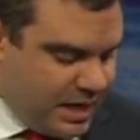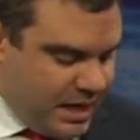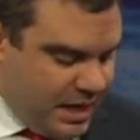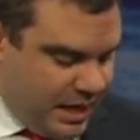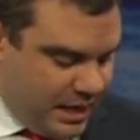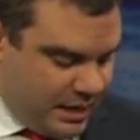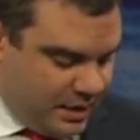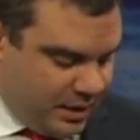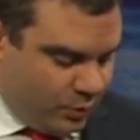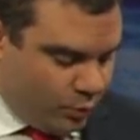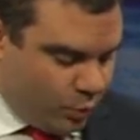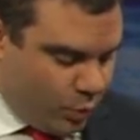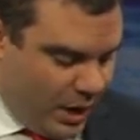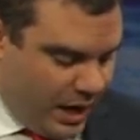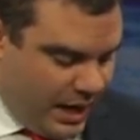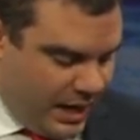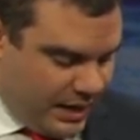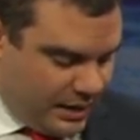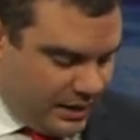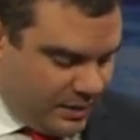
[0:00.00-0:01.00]
And then
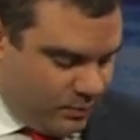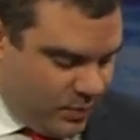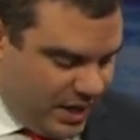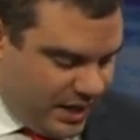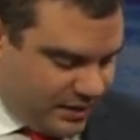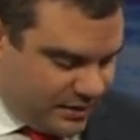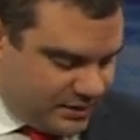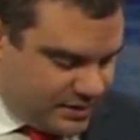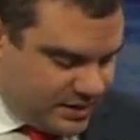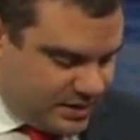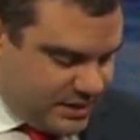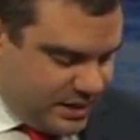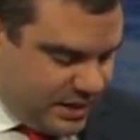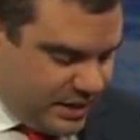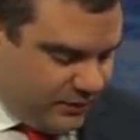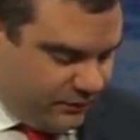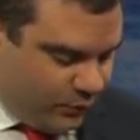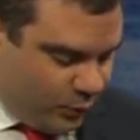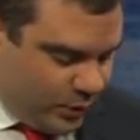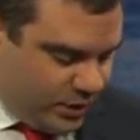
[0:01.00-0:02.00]
Ron in
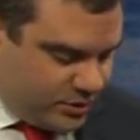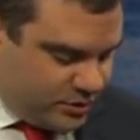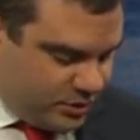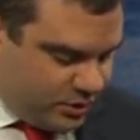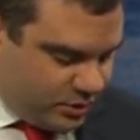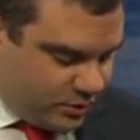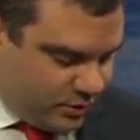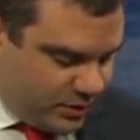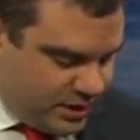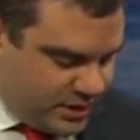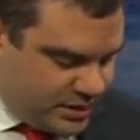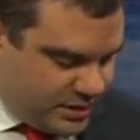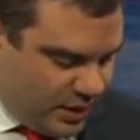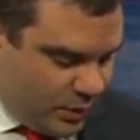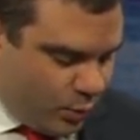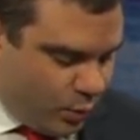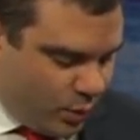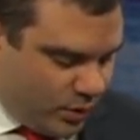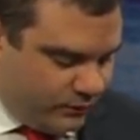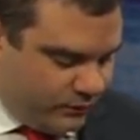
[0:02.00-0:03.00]
Manistique, 42 degrees
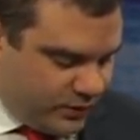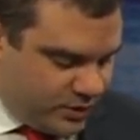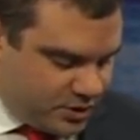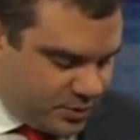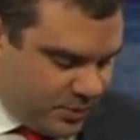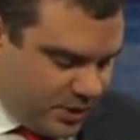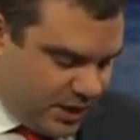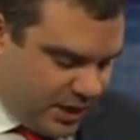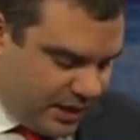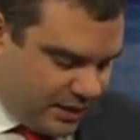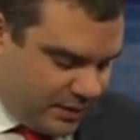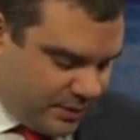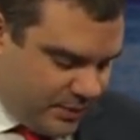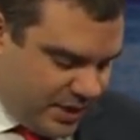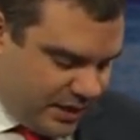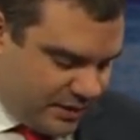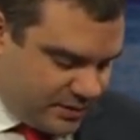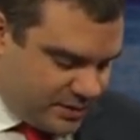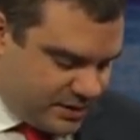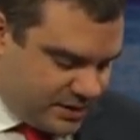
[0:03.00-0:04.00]
and one fisherman on the
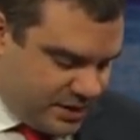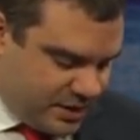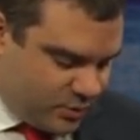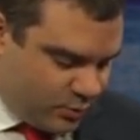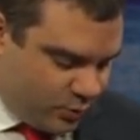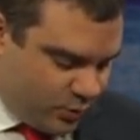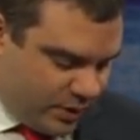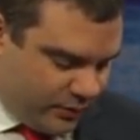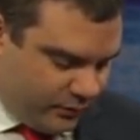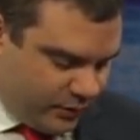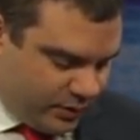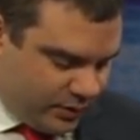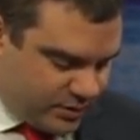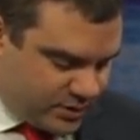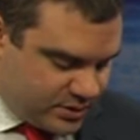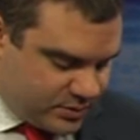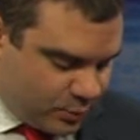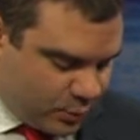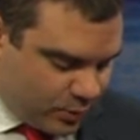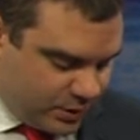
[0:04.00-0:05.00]
Manistique River
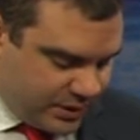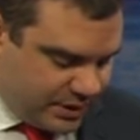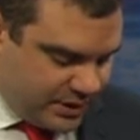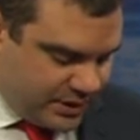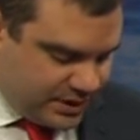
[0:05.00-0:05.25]
this morning.